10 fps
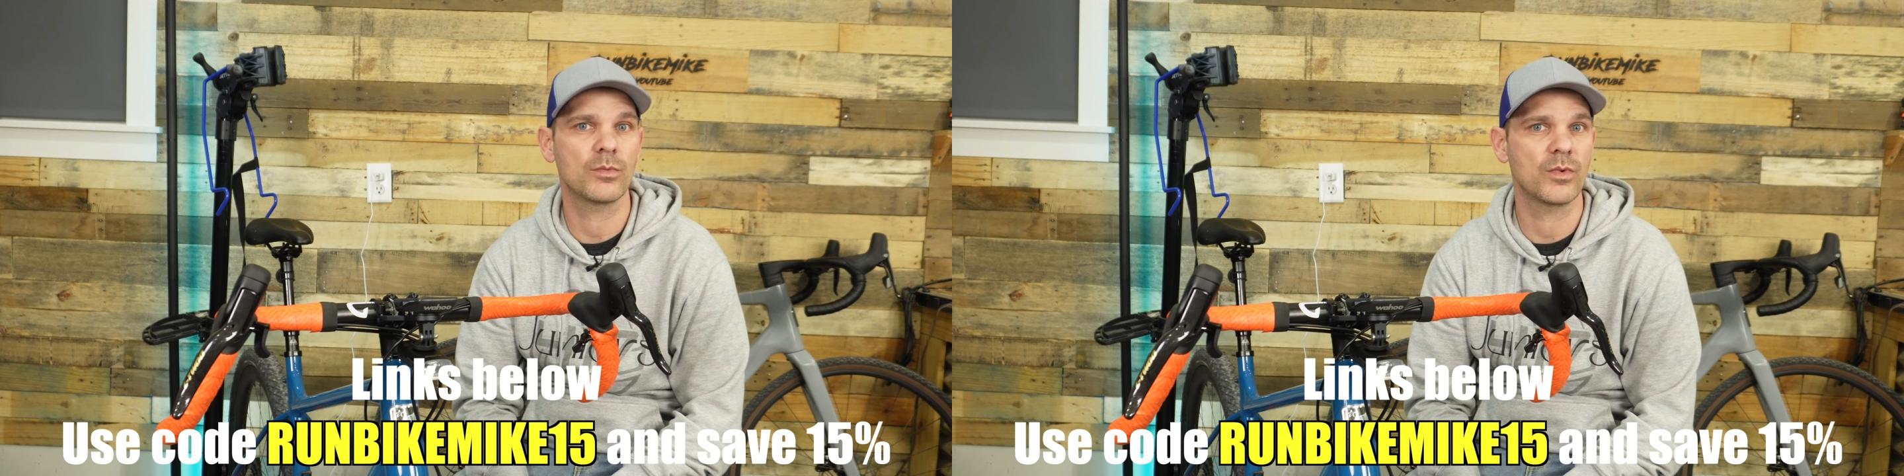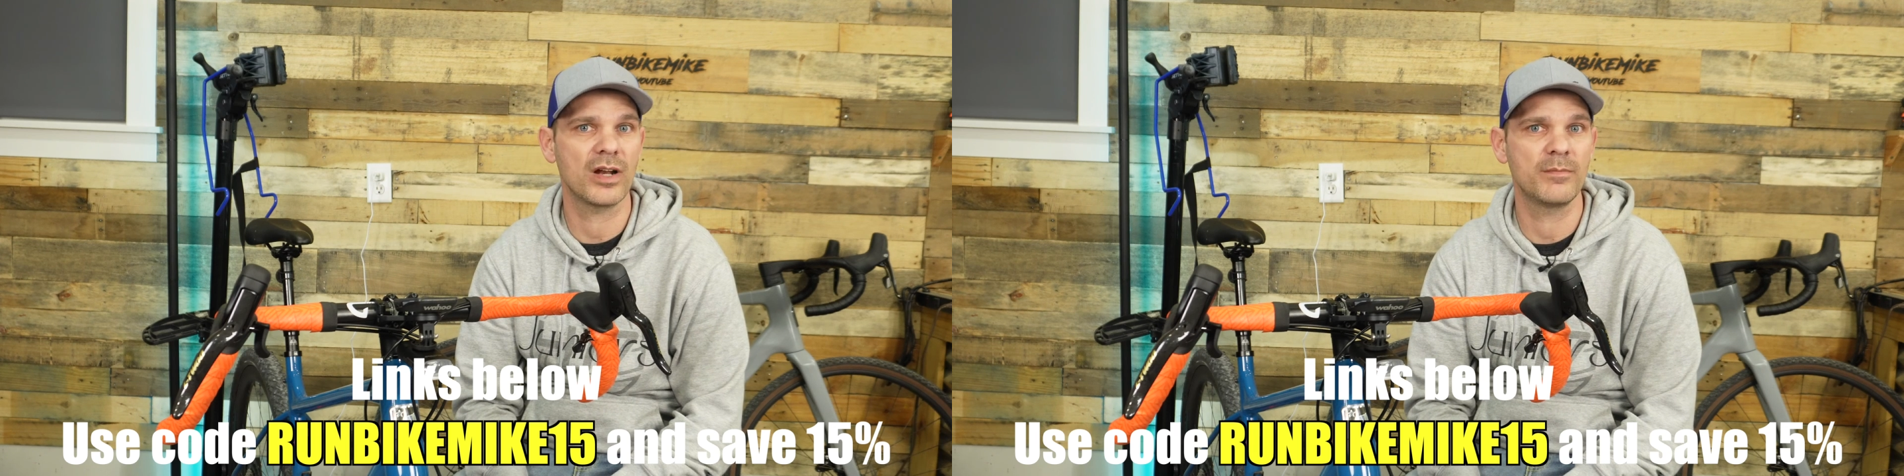
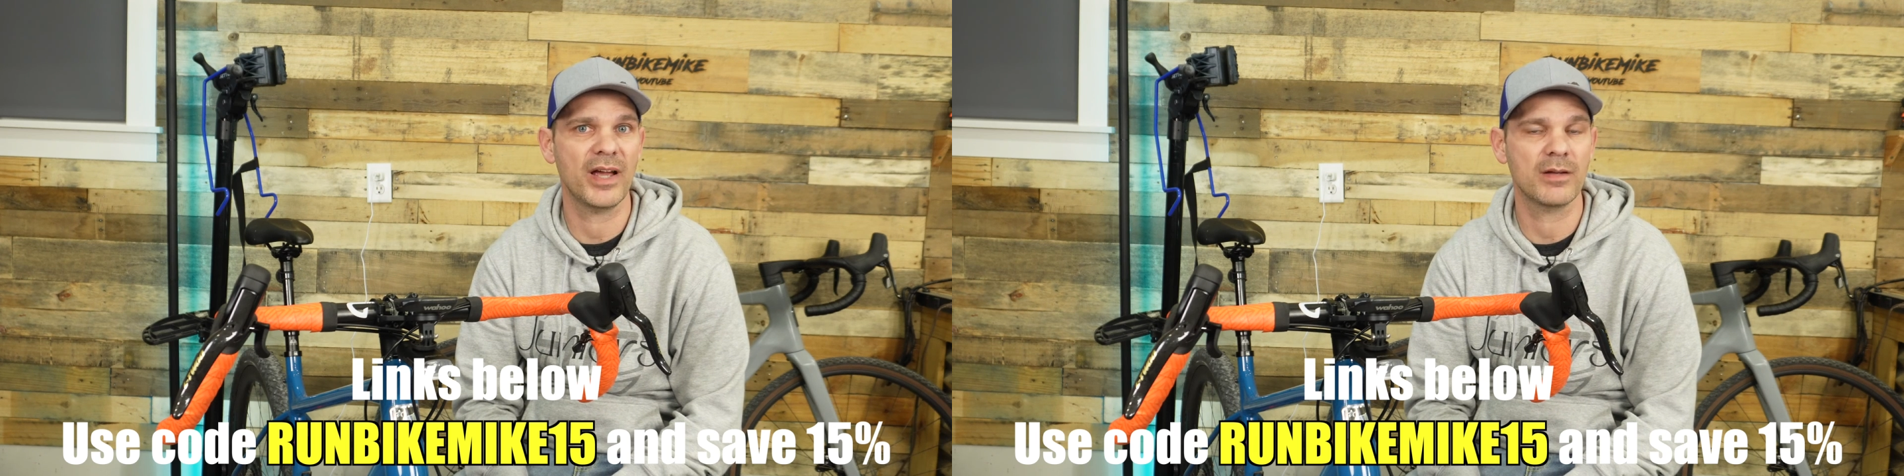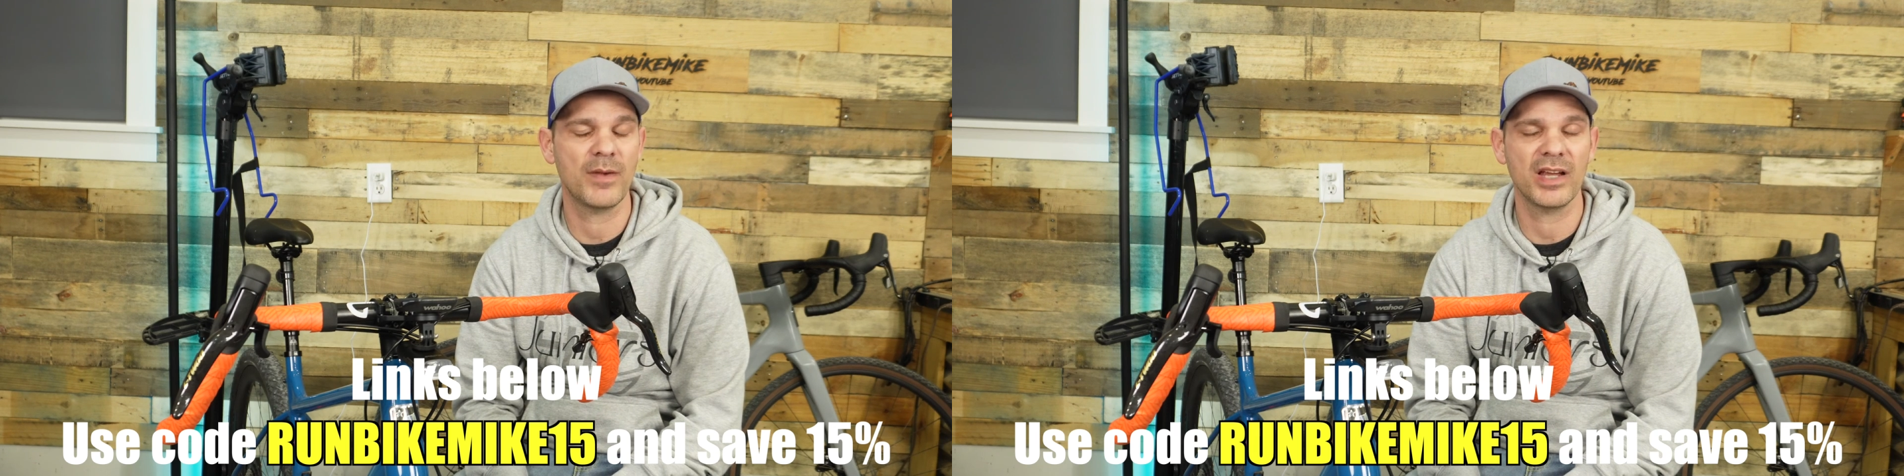
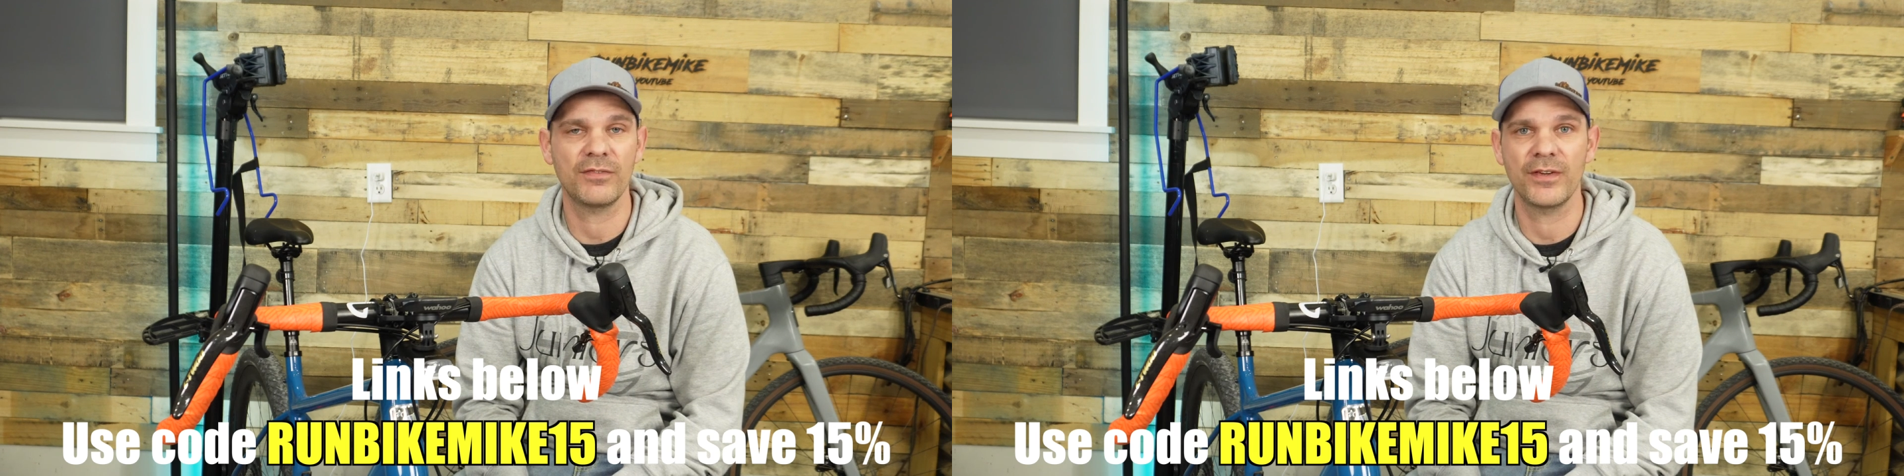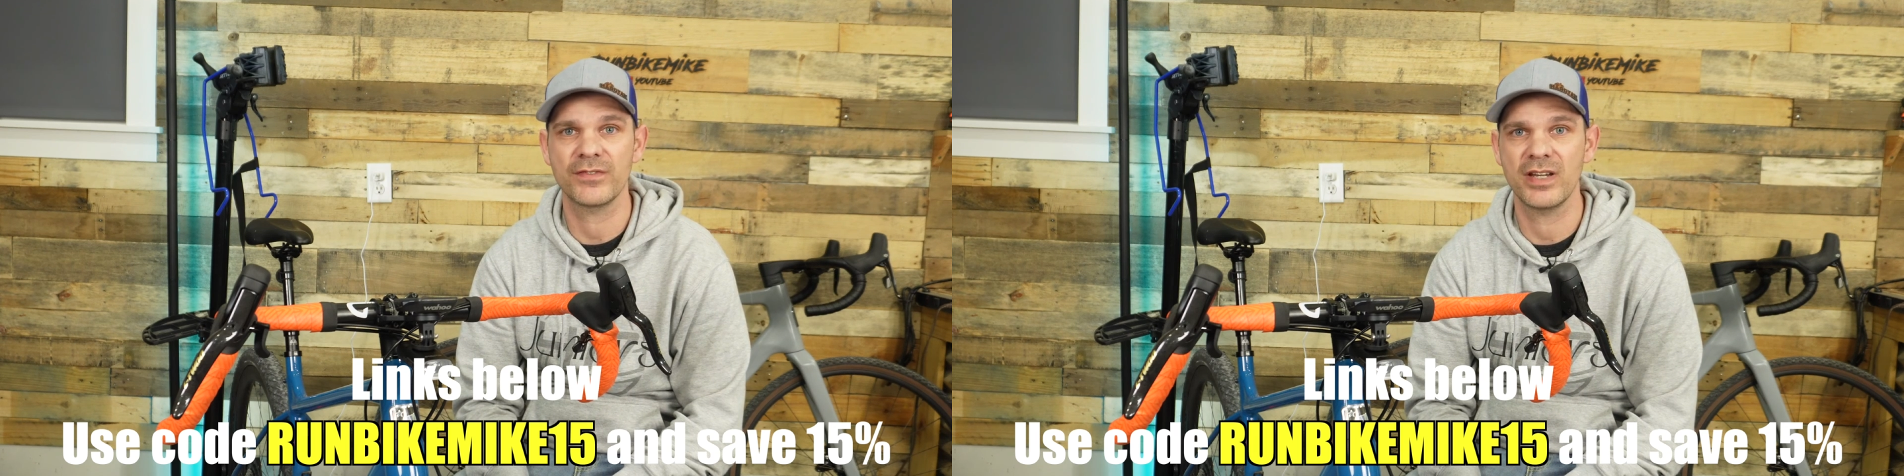
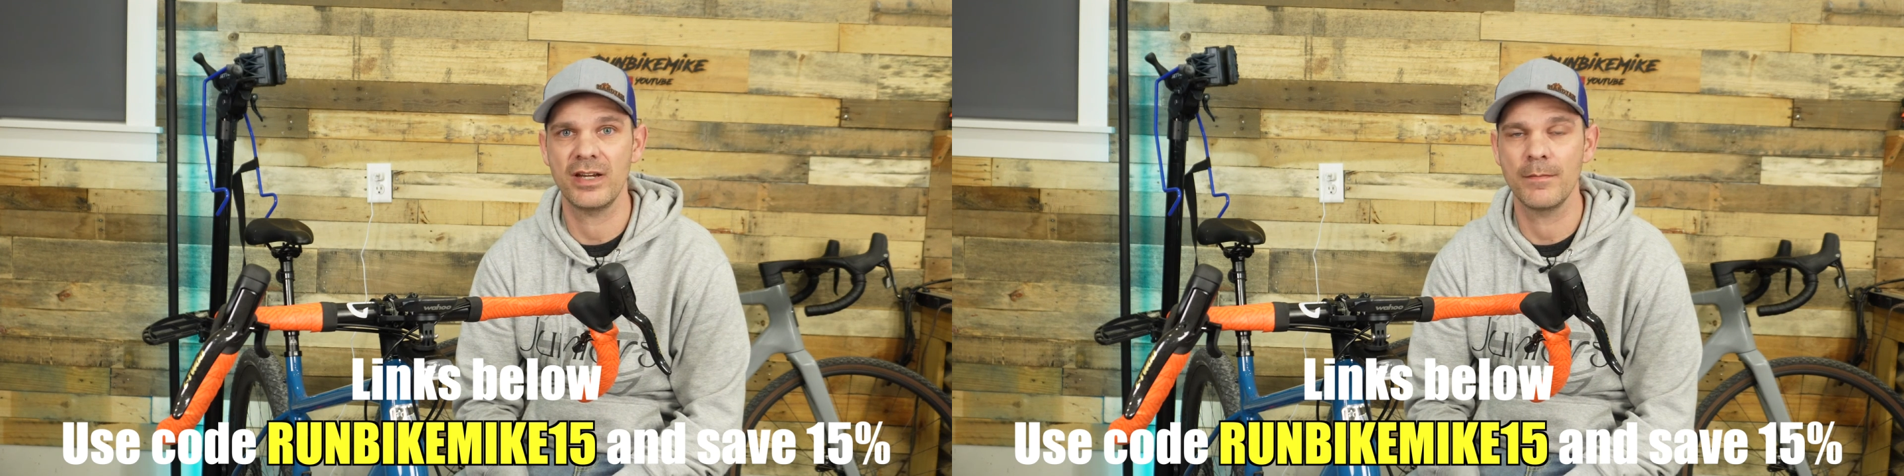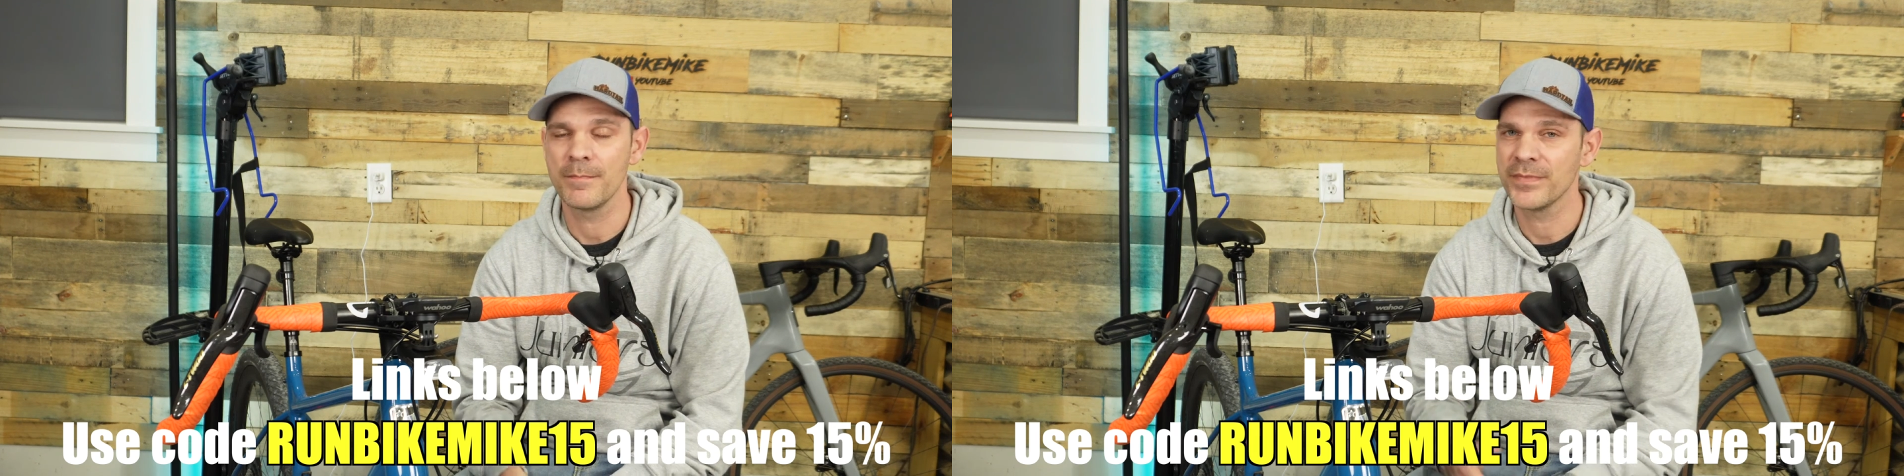
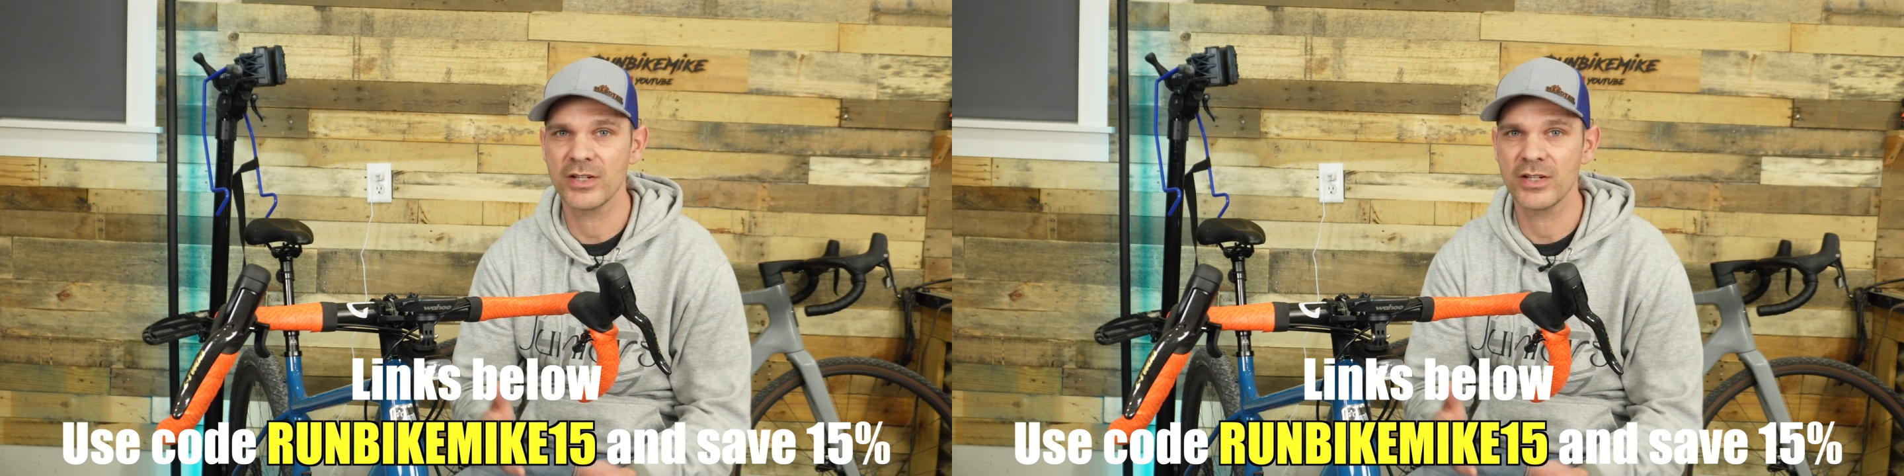RUNBikeMike15.